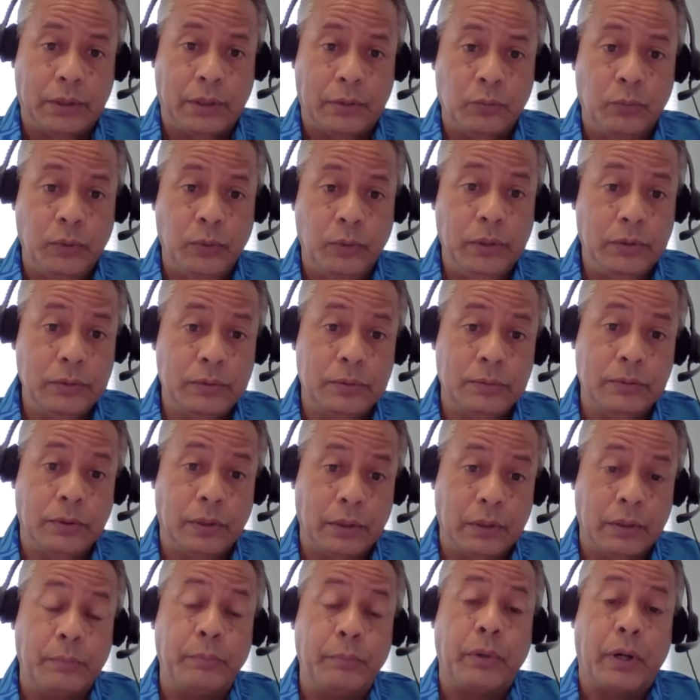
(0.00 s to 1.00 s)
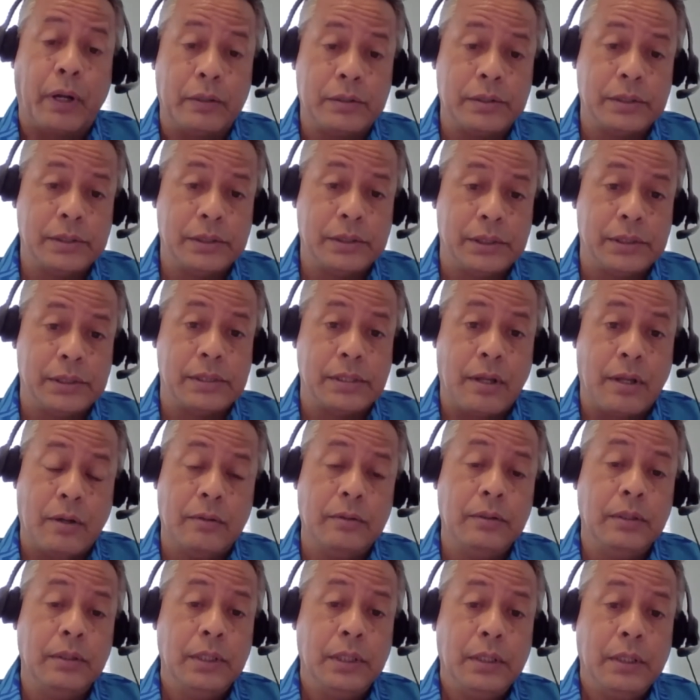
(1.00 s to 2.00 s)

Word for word: that we do on the projects is now